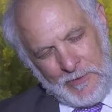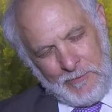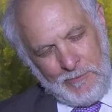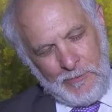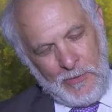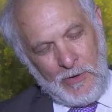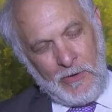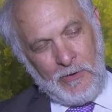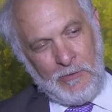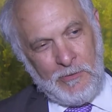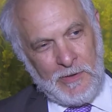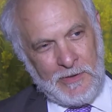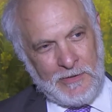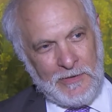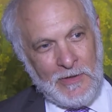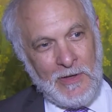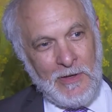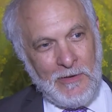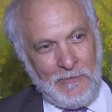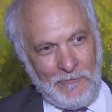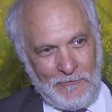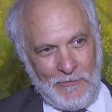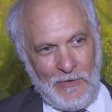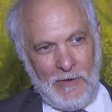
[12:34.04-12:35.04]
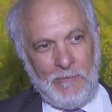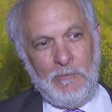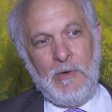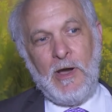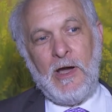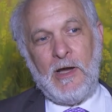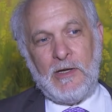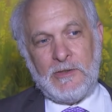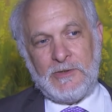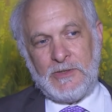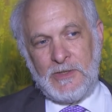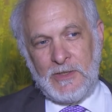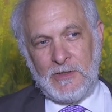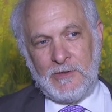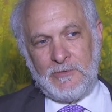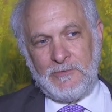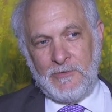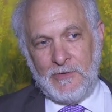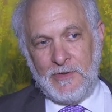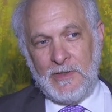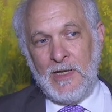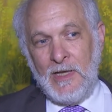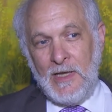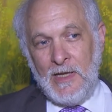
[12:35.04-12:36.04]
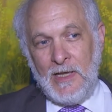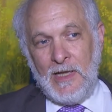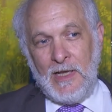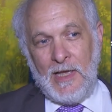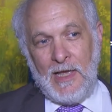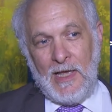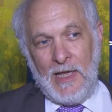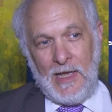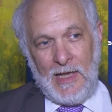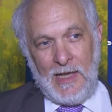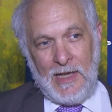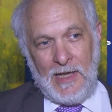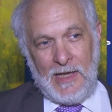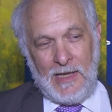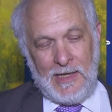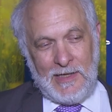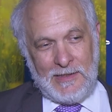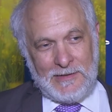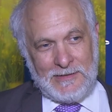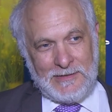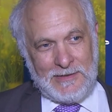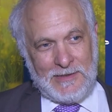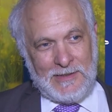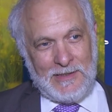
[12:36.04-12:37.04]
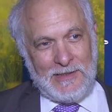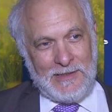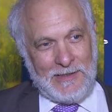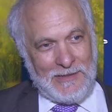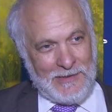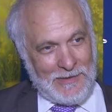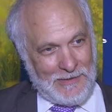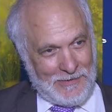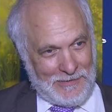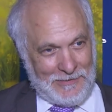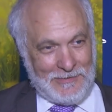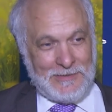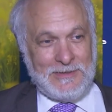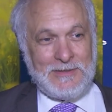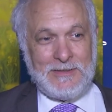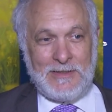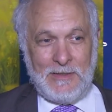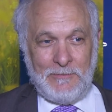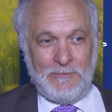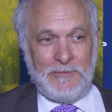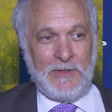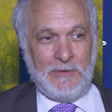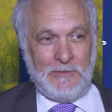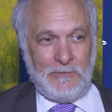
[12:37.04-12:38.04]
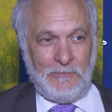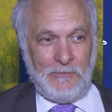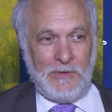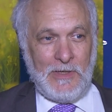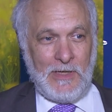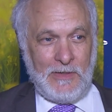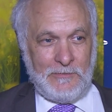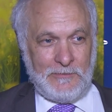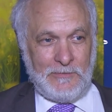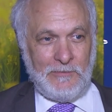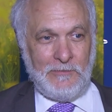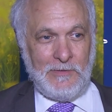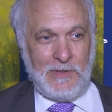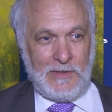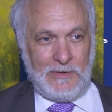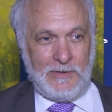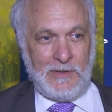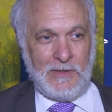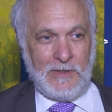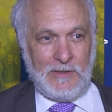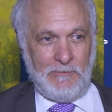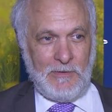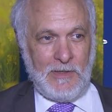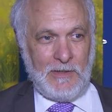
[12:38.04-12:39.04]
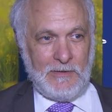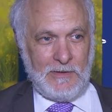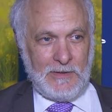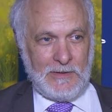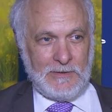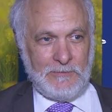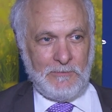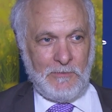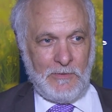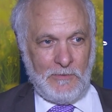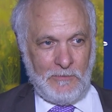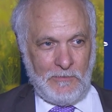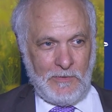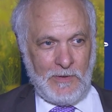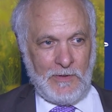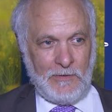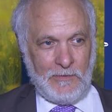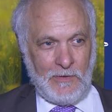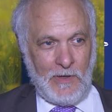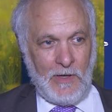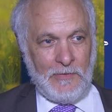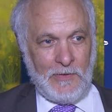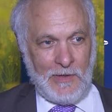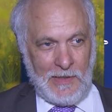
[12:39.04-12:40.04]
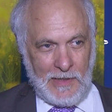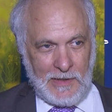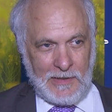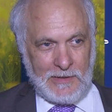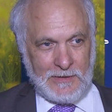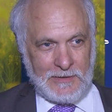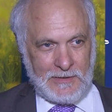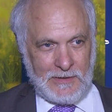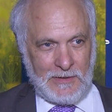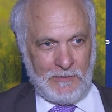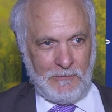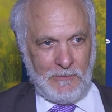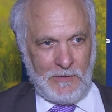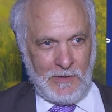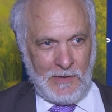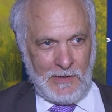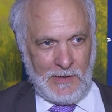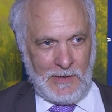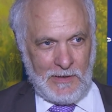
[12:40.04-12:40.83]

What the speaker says: We borrow it from our children. And it's something that we have to really think about, is what we are, the legacy we are